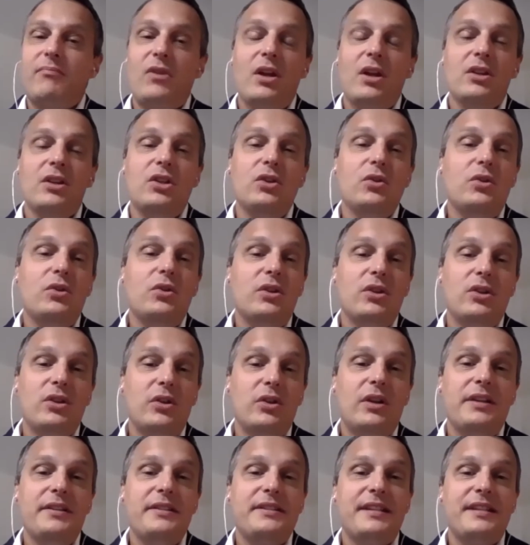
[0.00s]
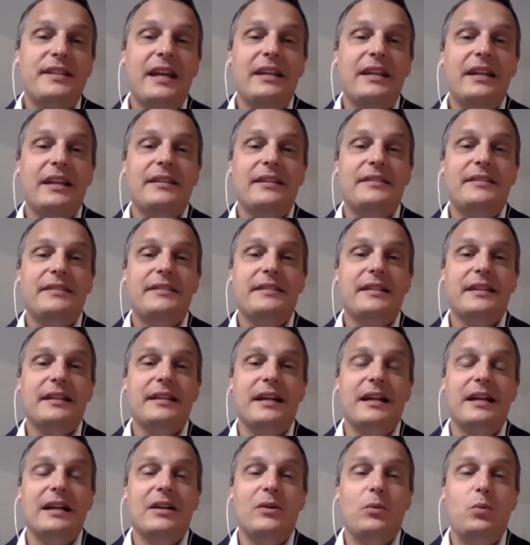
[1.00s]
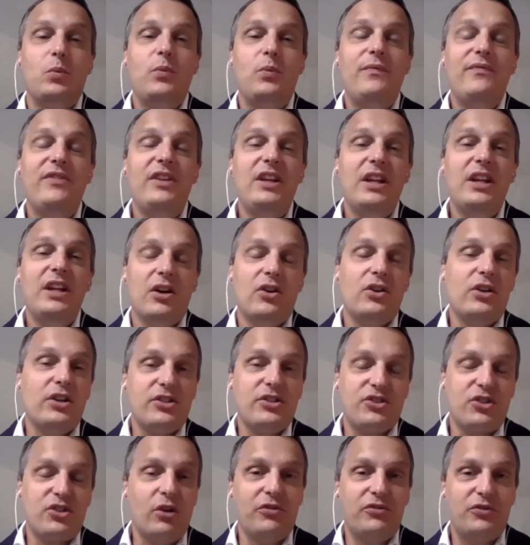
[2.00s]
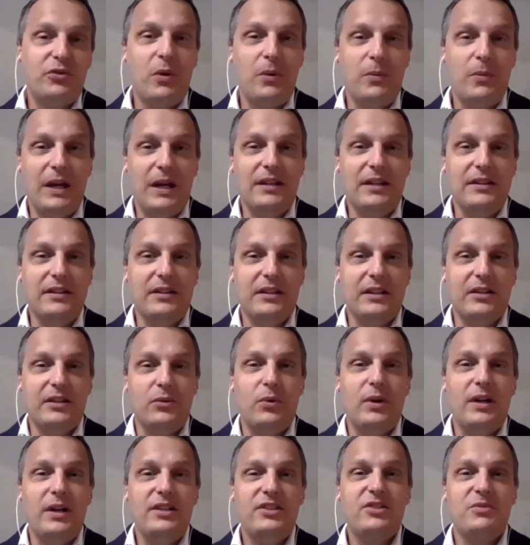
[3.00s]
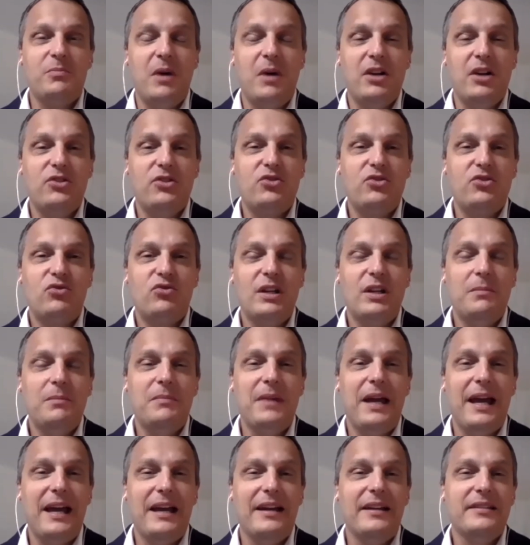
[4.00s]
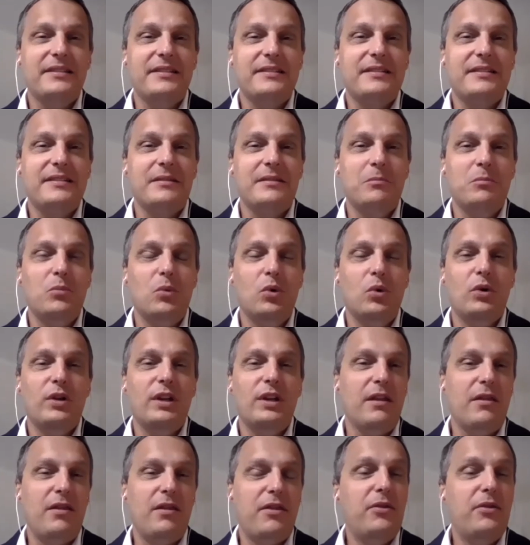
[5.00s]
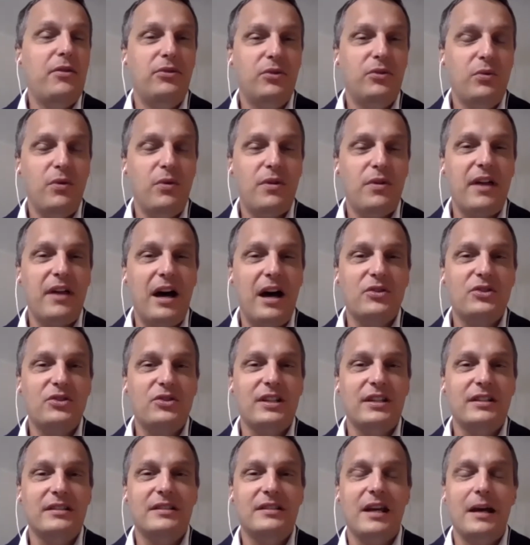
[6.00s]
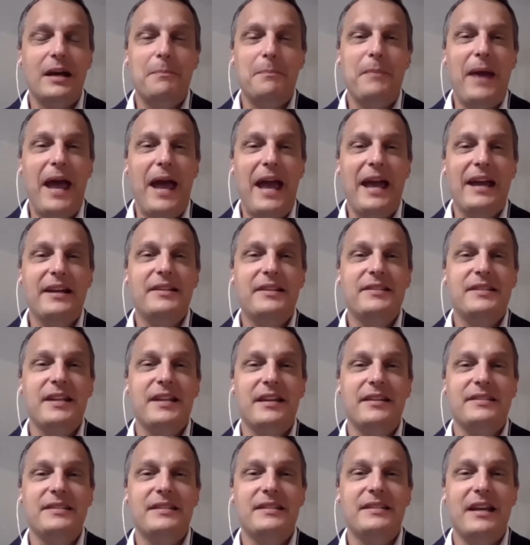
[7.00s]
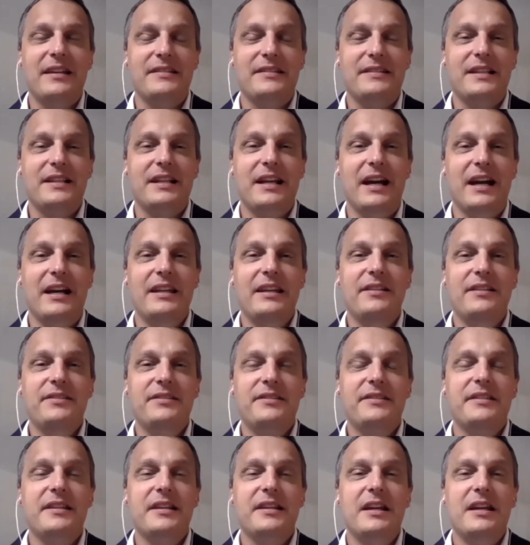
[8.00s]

You can say that we are a software vendor, right? SmartStream has more than 2,000 banks as clients.